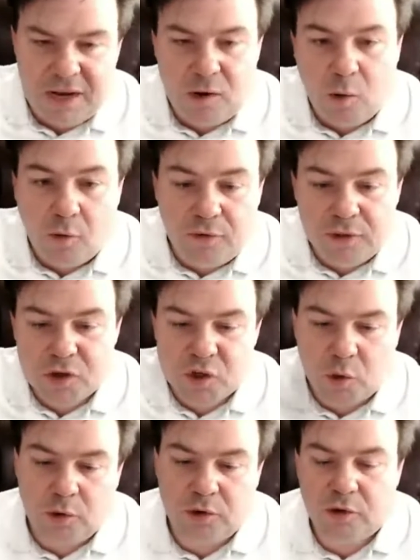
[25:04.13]

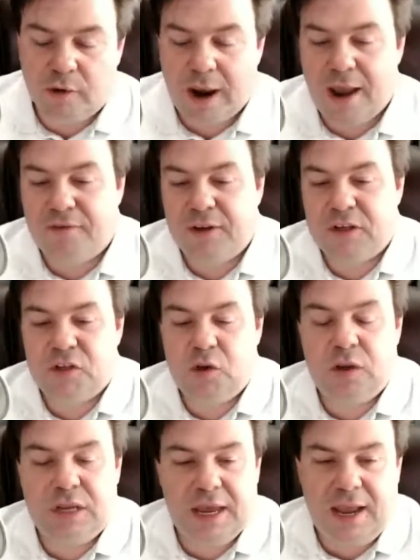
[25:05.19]
over-the-shoulder graphics. You
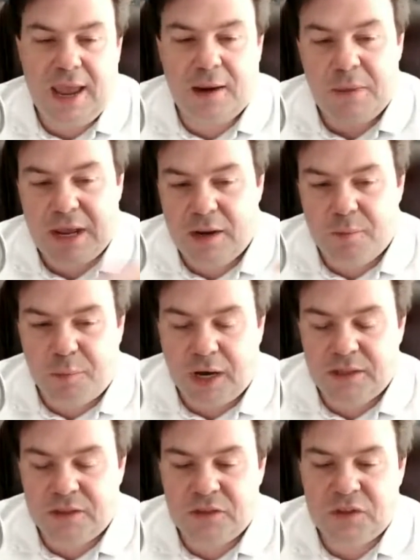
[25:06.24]
can get animated
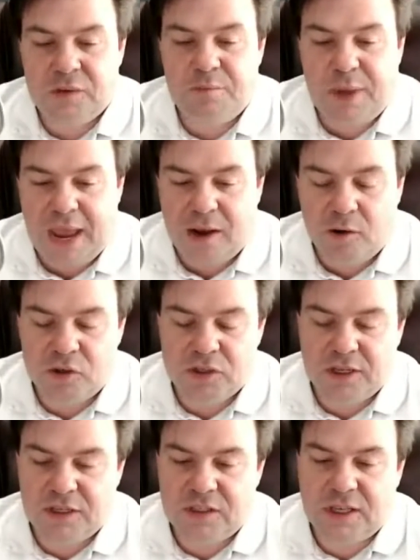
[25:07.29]
buttons and banners and
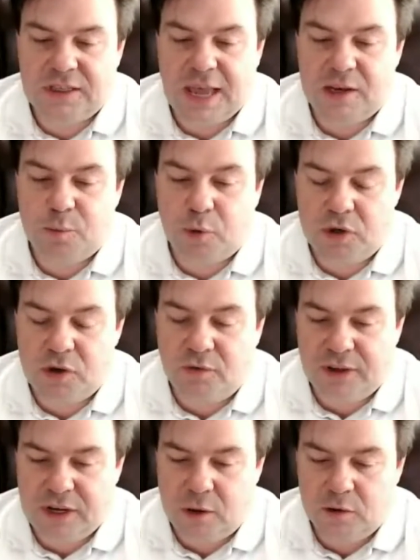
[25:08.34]
things like that to put in your
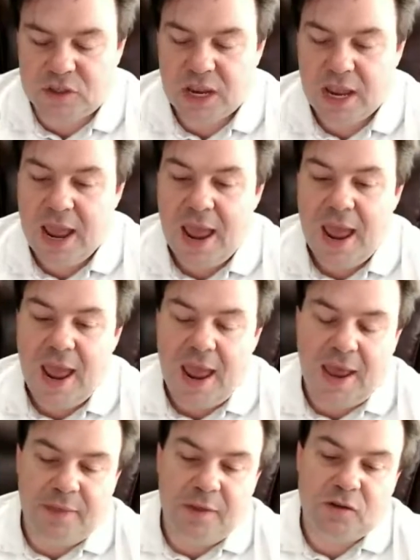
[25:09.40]
videos.
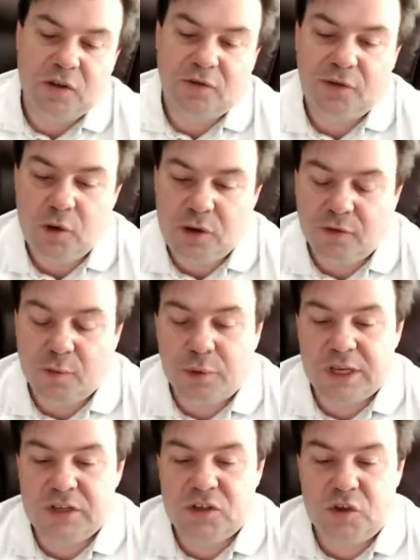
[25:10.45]
And there's a few different
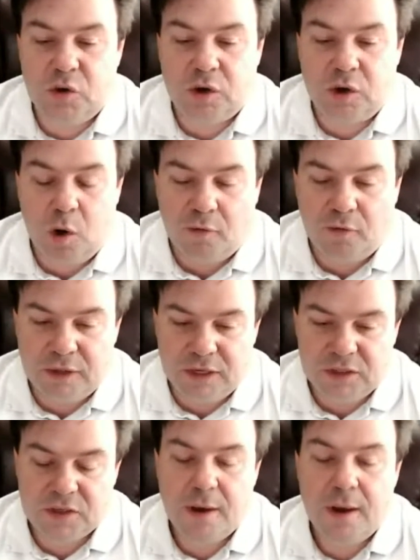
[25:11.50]
places you can go for
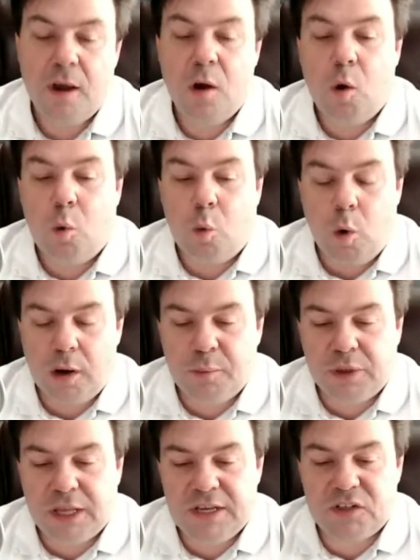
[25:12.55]
this. One
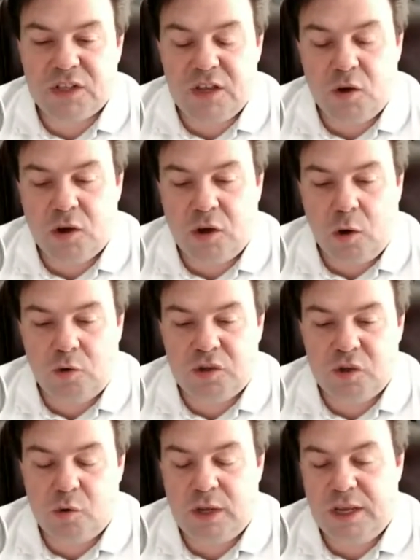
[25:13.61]
place that you can go
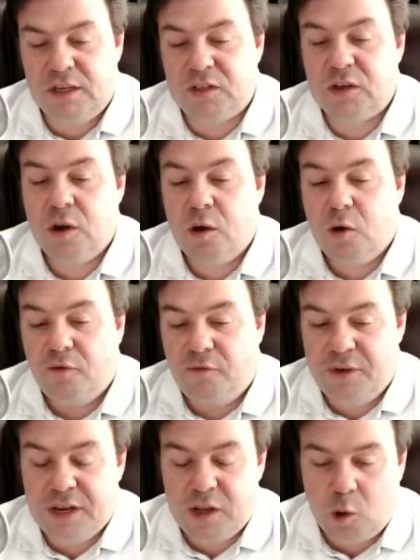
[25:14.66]
to is
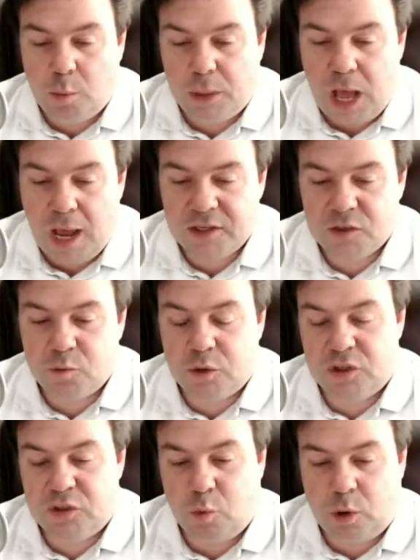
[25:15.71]
Video Blocks,
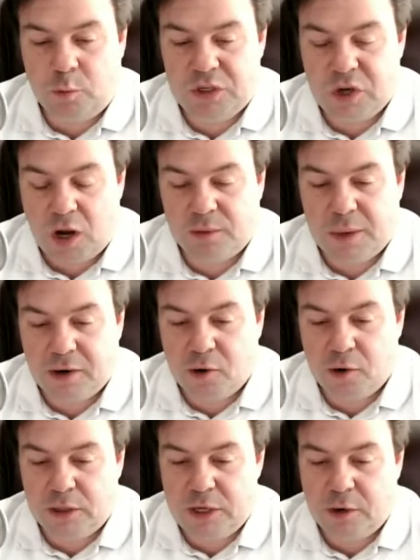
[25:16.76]
which is one we talked about
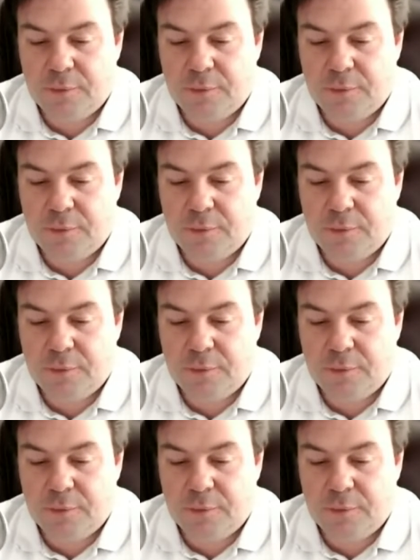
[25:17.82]
earlier.